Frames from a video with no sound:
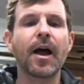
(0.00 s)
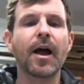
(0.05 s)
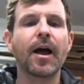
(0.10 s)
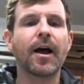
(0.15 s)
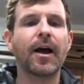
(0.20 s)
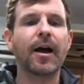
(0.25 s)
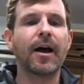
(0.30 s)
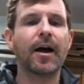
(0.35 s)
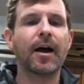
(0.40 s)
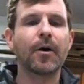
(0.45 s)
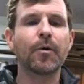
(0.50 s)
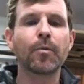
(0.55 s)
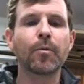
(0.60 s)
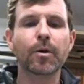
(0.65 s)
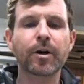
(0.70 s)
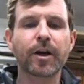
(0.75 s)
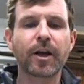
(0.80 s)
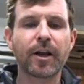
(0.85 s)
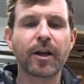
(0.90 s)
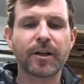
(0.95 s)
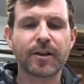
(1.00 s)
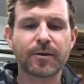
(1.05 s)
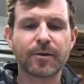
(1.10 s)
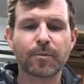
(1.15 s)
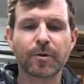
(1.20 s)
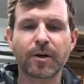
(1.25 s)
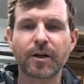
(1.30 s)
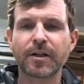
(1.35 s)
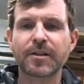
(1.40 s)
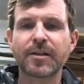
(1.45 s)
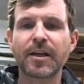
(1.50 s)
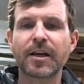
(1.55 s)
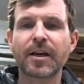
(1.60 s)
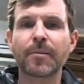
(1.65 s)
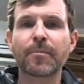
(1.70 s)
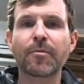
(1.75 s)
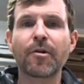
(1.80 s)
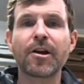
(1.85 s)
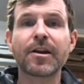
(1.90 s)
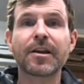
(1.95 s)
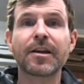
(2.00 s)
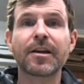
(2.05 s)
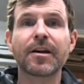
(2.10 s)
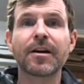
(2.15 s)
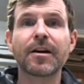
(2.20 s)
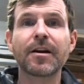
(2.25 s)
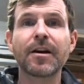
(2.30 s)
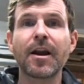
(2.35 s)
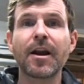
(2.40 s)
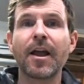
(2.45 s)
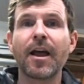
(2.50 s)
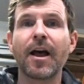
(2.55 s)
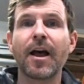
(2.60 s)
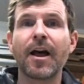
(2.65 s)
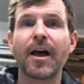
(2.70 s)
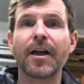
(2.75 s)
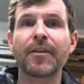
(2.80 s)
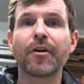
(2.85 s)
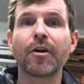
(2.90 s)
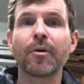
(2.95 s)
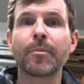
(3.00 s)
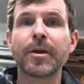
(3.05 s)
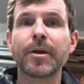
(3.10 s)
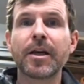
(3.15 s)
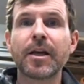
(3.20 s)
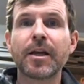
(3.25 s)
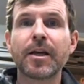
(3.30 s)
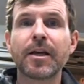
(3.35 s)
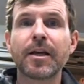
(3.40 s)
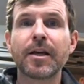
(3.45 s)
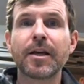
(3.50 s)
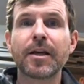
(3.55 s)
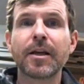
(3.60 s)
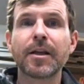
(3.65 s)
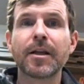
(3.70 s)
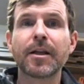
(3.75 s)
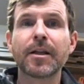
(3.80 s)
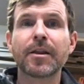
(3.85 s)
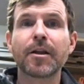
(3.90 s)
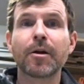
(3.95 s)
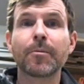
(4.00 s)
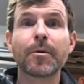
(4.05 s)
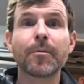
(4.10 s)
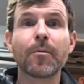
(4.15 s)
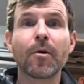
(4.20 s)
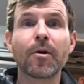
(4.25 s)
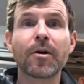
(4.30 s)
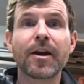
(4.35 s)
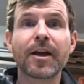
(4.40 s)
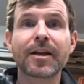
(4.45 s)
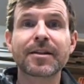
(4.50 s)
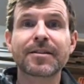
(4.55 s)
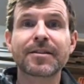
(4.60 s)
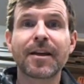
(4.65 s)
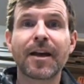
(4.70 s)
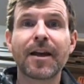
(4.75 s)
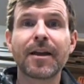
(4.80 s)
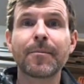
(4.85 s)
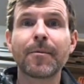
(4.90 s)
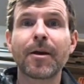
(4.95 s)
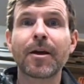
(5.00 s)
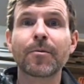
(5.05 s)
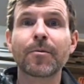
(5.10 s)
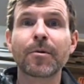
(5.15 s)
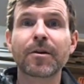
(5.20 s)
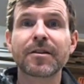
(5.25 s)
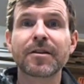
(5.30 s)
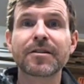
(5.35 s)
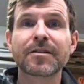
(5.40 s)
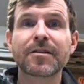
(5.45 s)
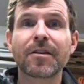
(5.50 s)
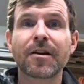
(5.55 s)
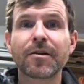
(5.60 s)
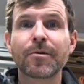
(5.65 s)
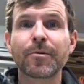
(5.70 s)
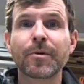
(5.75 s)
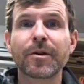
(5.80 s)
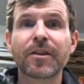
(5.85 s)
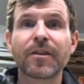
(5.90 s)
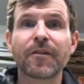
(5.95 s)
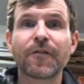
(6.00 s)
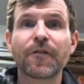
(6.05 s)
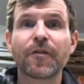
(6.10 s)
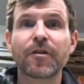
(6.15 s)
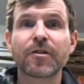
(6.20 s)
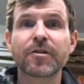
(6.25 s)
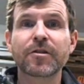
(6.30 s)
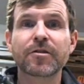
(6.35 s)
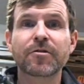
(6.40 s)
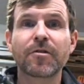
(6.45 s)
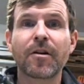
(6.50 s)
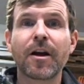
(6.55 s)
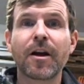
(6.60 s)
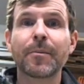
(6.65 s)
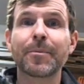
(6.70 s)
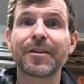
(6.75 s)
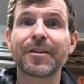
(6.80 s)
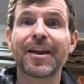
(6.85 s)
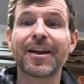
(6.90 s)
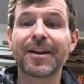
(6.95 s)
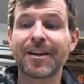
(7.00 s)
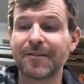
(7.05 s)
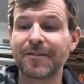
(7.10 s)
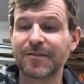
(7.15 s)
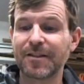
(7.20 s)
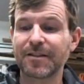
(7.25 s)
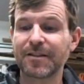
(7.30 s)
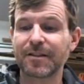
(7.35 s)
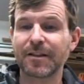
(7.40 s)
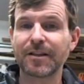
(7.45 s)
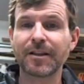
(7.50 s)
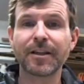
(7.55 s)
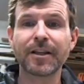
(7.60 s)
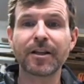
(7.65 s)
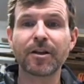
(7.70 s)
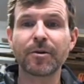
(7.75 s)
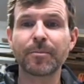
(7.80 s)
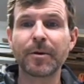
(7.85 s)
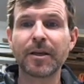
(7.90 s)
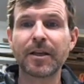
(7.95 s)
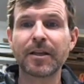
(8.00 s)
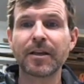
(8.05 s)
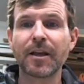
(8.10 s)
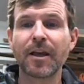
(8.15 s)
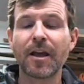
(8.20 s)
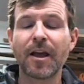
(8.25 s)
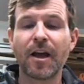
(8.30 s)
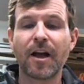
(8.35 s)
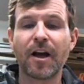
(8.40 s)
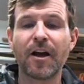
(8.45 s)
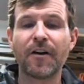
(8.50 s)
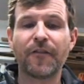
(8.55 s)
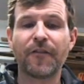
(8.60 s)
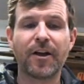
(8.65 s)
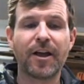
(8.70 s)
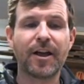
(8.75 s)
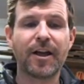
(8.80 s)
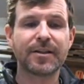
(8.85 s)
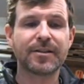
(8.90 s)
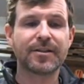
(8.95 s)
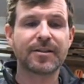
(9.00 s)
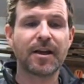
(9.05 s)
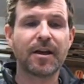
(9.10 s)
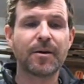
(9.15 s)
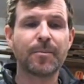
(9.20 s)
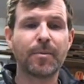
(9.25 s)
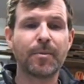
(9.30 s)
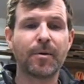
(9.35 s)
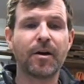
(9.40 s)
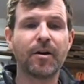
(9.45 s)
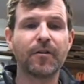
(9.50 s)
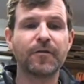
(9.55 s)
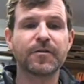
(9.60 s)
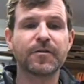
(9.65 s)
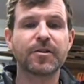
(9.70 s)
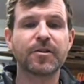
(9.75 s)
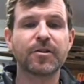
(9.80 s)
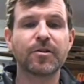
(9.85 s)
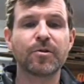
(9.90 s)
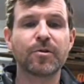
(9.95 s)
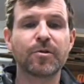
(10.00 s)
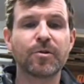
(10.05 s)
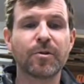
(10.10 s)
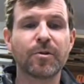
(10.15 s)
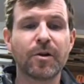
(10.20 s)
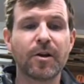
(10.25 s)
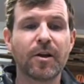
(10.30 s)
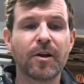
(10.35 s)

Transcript: We're gonna take a break here. There'll be more next time, and we're gonna start with the first trial. But that gives us a little bit of a heads up into